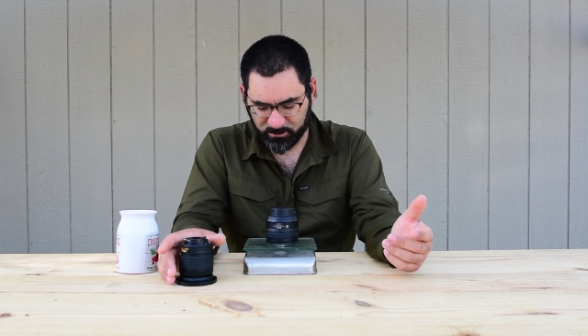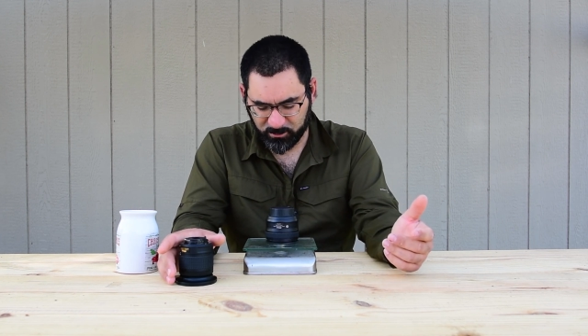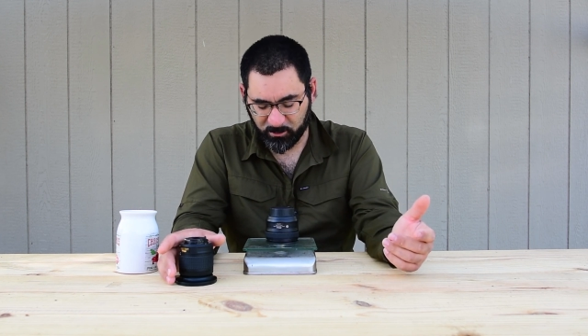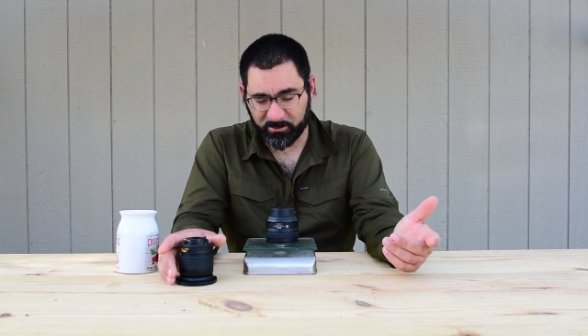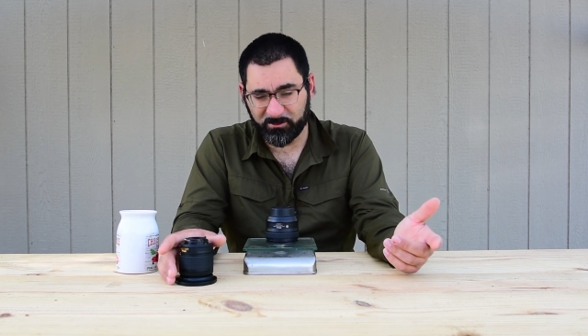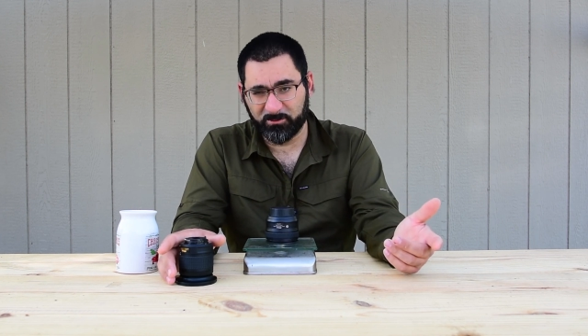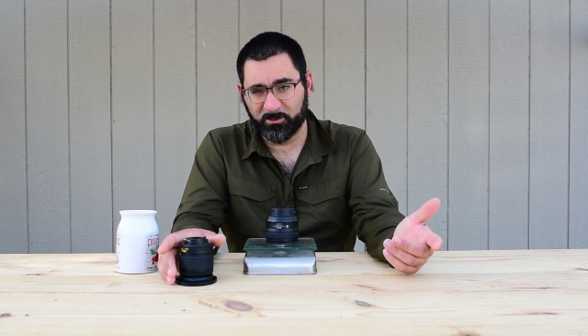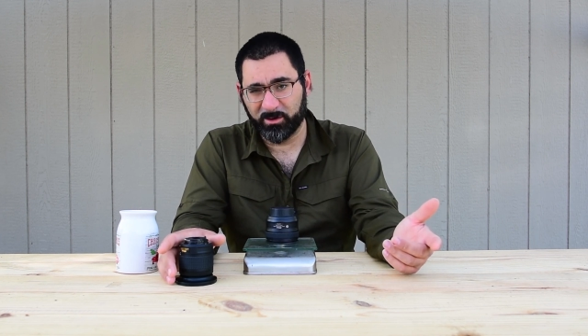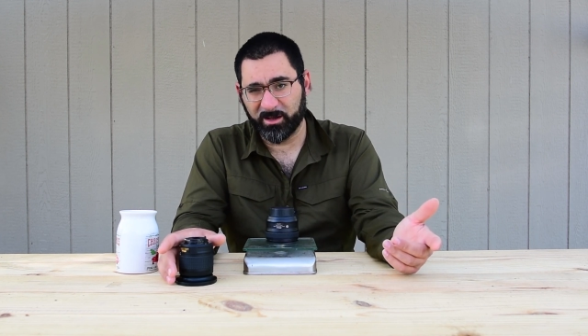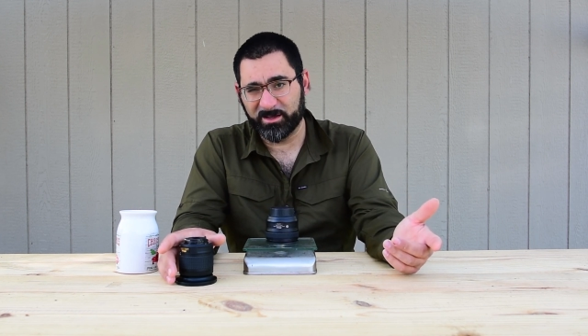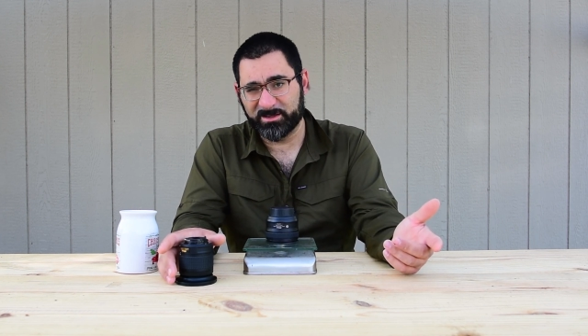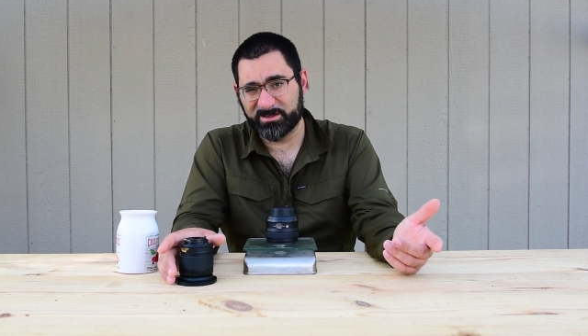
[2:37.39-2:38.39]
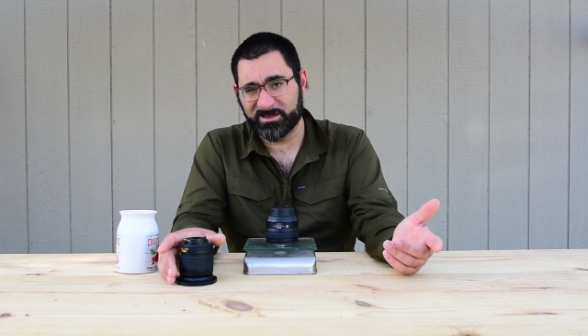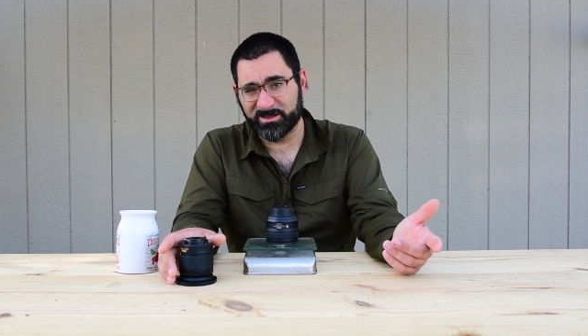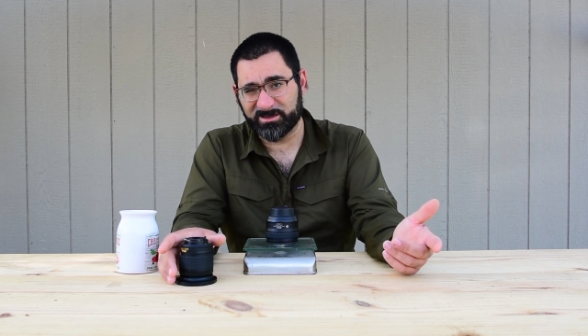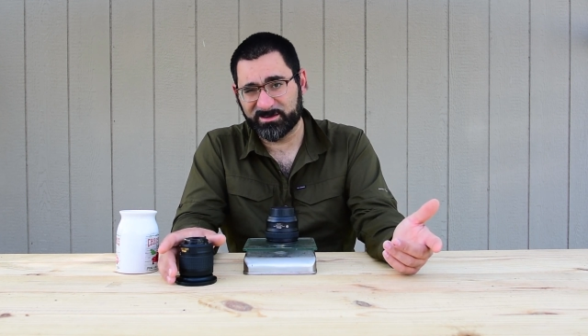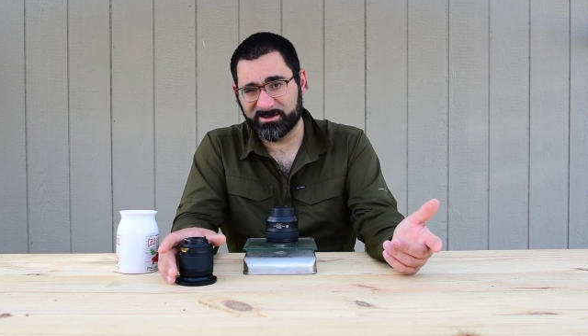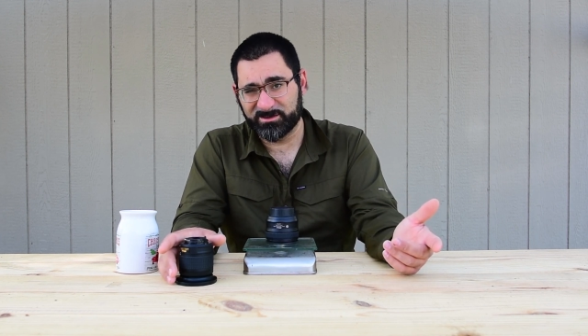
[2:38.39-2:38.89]

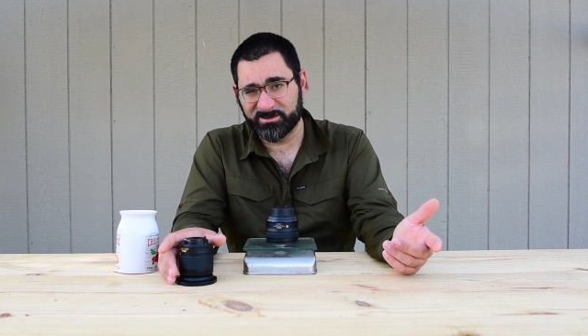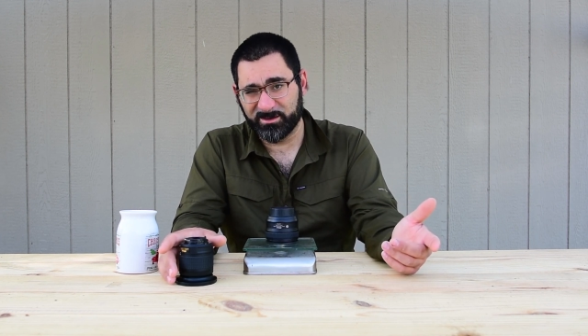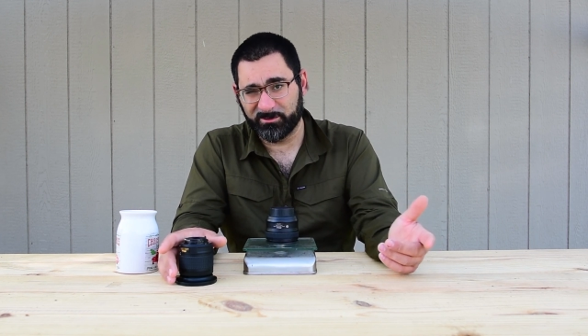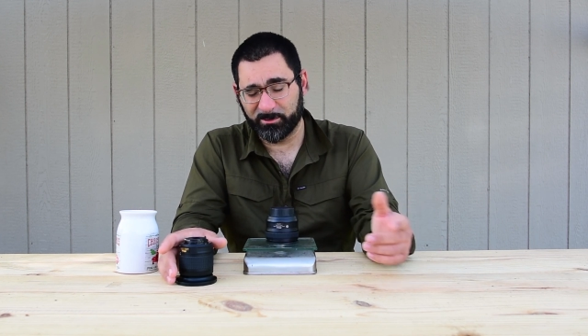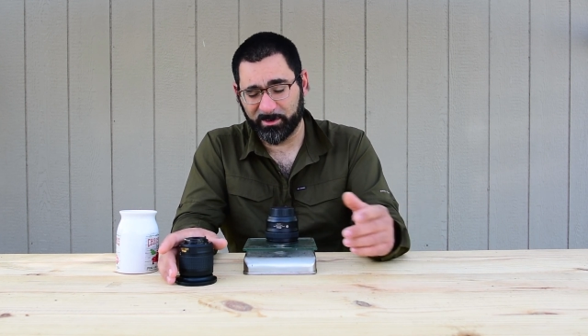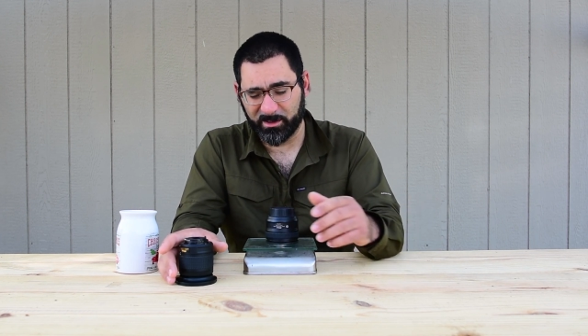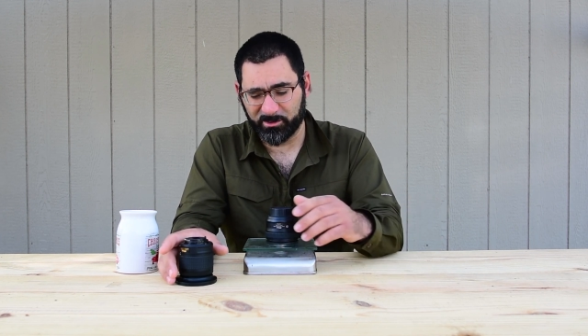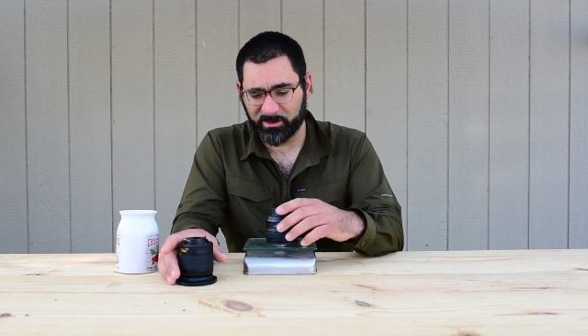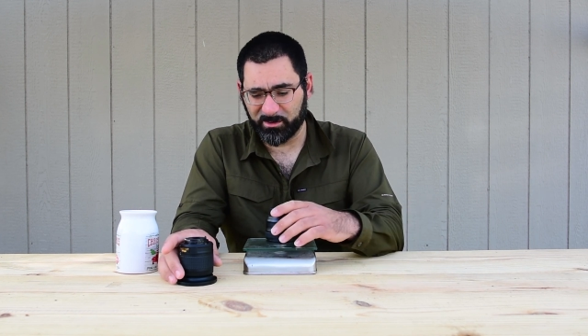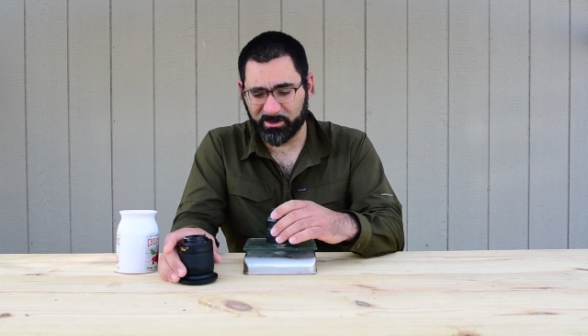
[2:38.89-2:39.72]
0.496 of a pound.